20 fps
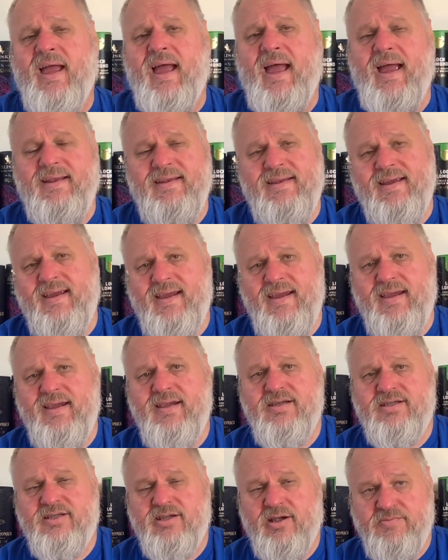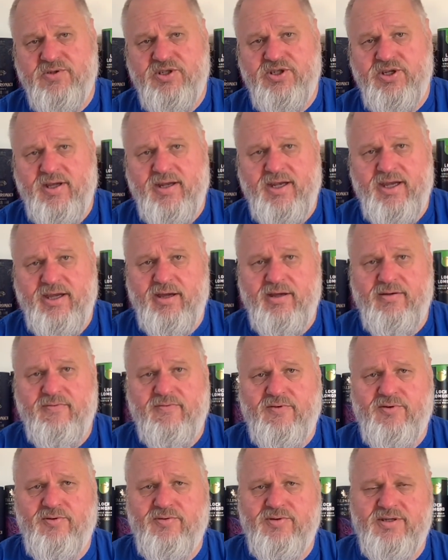and there is some sherry
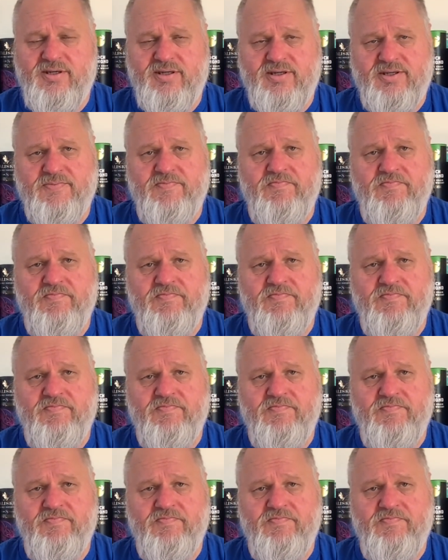influences.